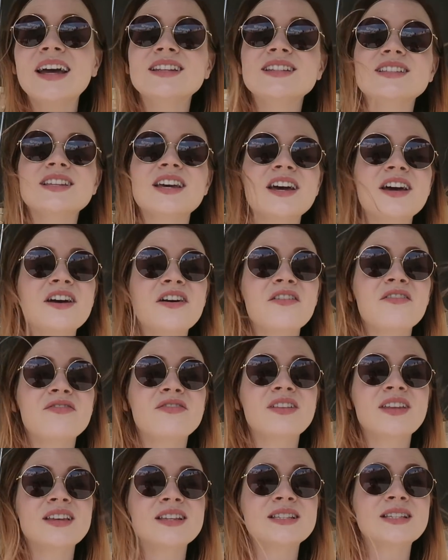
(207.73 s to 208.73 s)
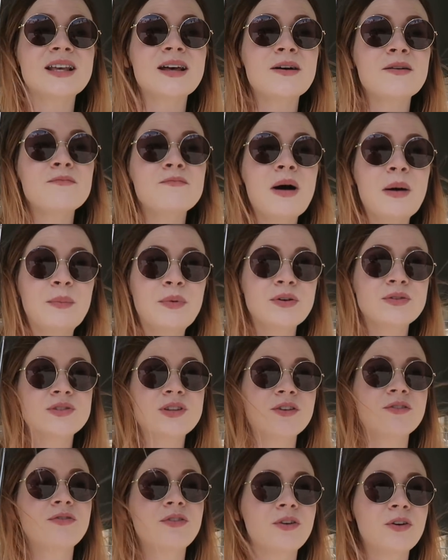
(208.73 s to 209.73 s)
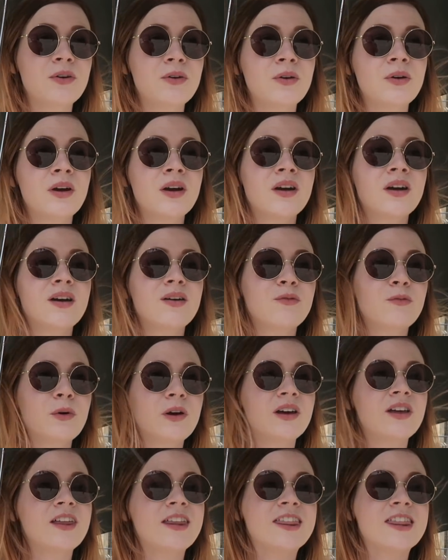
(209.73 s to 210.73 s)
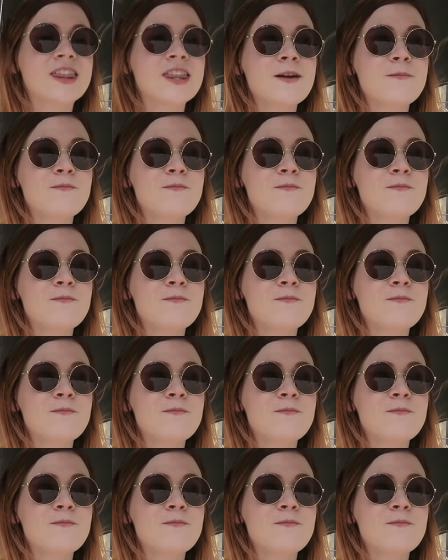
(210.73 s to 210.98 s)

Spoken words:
I did have this mapo tofu with